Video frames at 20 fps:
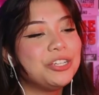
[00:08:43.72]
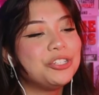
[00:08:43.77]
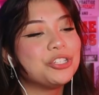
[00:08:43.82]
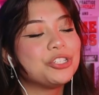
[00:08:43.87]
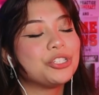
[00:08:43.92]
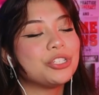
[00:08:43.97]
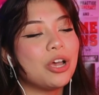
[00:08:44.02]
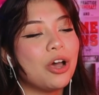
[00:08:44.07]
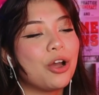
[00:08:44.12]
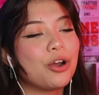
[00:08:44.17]

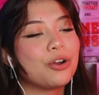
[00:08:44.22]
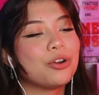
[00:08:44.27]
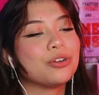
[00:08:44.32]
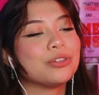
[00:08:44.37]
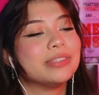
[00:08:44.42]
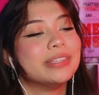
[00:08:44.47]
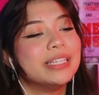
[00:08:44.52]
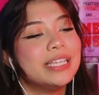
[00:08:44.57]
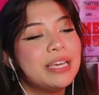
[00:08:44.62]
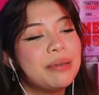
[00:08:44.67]
just saw her
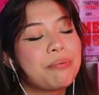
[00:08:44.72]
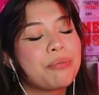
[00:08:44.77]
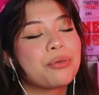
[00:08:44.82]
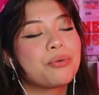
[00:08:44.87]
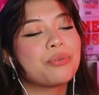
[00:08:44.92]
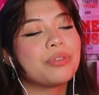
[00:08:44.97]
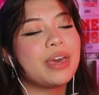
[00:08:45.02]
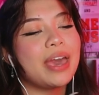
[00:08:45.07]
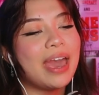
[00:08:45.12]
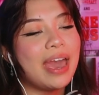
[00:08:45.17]
leap
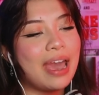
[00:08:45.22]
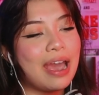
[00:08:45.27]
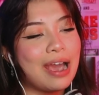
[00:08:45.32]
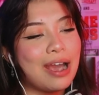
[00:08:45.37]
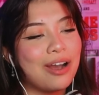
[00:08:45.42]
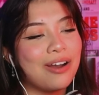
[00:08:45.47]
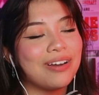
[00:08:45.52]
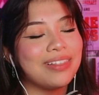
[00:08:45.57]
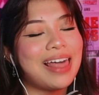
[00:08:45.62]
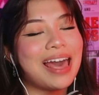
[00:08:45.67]
through the
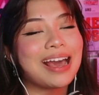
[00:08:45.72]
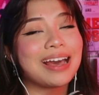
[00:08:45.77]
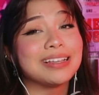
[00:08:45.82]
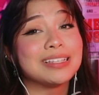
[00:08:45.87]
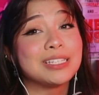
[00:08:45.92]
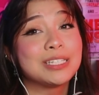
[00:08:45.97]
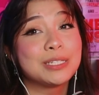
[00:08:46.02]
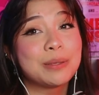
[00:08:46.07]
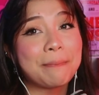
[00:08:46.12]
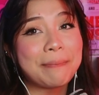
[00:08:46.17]
air like a
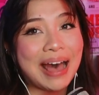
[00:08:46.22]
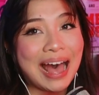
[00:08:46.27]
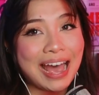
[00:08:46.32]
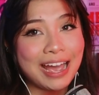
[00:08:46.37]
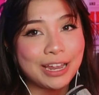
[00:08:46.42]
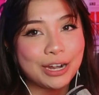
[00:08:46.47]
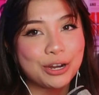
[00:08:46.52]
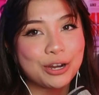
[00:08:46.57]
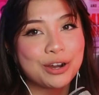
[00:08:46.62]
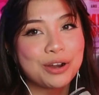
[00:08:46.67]

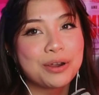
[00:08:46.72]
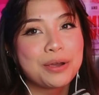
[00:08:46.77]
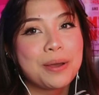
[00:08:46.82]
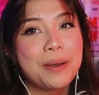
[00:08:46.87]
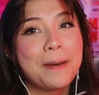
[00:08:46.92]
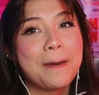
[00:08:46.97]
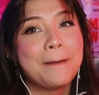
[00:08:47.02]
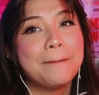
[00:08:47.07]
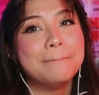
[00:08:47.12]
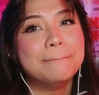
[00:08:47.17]
spider
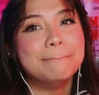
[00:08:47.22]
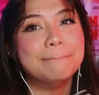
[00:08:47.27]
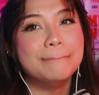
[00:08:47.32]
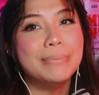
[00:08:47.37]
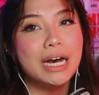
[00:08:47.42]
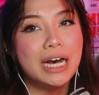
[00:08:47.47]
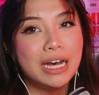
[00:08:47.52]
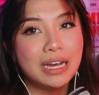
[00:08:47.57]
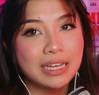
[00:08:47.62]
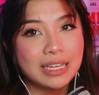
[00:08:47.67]

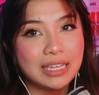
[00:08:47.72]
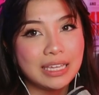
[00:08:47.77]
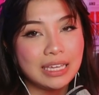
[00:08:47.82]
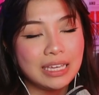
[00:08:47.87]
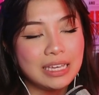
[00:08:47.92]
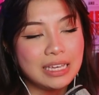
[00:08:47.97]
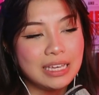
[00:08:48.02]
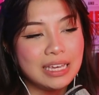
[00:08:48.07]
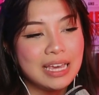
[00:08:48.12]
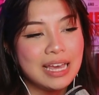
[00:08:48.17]

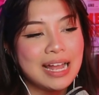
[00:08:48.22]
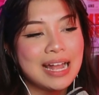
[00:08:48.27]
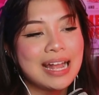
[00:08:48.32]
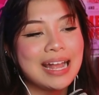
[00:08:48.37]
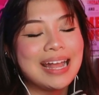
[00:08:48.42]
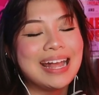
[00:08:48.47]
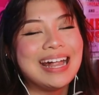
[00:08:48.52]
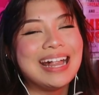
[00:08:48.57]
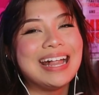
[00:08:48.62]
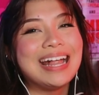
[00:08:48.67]
monkey,
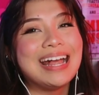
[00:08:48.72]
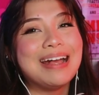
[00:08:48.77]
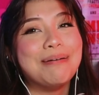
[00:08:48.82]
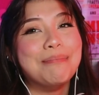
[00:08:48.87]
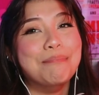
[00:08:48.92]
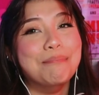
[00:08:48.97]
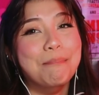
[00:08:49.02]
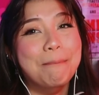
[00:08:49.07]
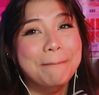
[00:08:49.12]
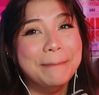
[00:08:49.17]

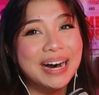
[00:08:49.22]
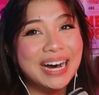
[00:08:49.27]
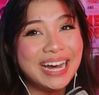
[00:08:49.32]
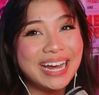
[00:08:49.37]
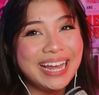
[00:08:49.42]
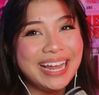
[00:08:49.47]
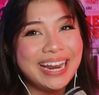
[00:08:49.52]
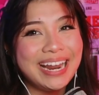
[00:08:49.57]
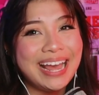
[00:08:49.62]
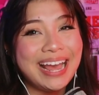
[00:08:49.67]

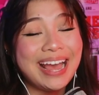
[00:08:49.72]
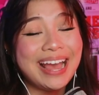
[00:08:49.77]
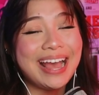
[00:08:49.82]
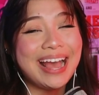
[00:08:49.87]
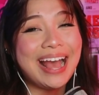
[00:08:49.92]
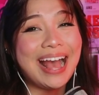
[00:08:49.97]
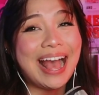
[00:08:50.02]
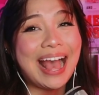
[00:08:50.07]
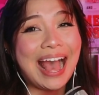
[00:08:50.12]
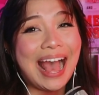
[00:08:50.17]
butt
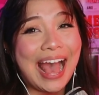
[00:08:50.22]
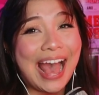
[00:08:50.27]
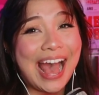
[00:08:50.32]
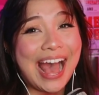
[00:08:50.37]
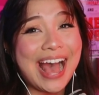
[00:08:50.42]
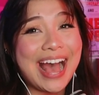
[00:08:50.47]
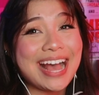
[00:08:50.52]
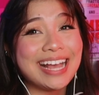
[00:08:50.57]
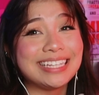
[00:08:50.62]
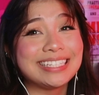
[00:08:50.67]

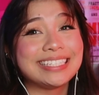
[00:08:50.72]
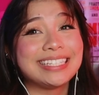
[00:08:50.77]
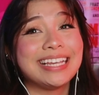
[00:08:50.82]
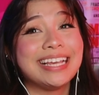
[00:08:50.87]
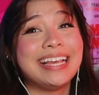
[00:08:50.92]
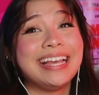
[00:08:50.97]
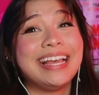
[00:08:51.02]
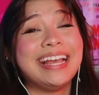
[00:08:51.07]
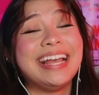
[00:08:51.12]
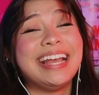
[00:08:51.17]
ass
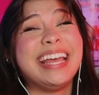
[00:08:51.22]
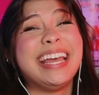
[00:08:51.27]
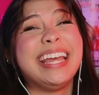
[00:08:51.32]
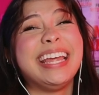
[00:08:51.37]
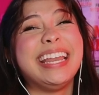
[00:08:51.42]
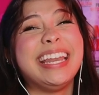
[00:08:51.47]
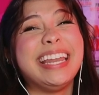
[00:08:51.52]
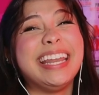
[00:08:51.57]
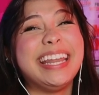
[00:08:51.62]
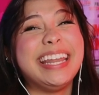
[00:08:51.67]

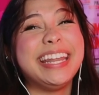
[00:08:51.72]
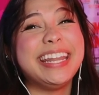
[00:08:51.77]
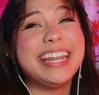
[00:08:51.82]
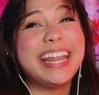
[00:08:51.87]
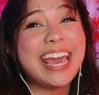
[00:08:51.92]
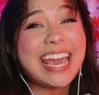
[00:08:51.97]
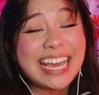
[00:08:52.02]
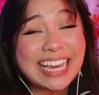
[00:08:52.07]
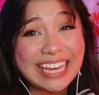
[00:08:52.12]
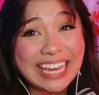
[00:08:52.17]

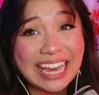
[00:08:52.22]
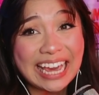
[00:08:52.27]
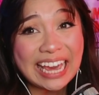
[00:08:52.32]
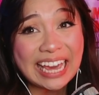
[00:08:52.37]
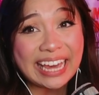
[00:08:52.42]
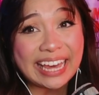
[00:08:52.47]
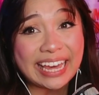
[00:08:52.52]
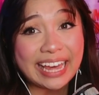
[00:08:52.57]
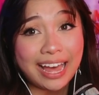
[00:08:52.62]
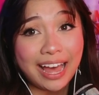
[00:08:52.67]

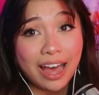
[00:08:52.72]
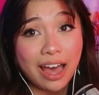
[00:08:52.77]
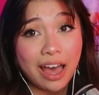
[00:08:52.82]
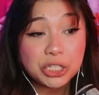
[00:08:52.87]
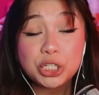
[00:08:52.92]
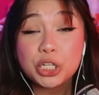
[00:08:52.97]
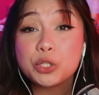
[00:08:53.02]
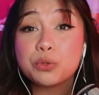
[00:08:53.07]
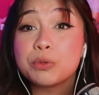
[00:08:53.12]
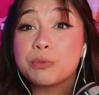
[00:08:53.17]
naked.
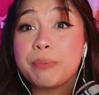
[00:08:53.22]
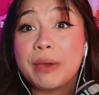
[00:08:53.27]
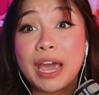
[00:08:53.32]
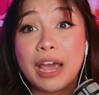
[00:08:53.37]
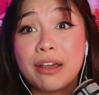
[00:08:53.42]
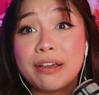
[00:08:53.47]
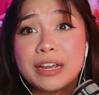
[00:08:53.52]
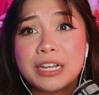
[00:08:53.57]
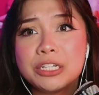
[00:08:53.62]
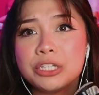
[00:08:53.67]
And she's with
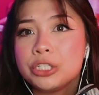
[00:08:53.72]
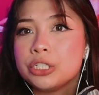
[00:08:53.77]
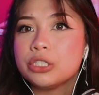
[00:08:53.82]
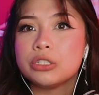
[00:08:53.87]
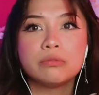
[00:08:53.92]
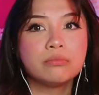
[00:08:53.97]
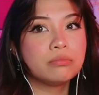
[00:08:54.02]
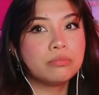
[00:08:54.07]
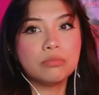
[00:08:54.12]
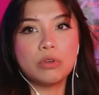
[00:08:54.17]
Parrish.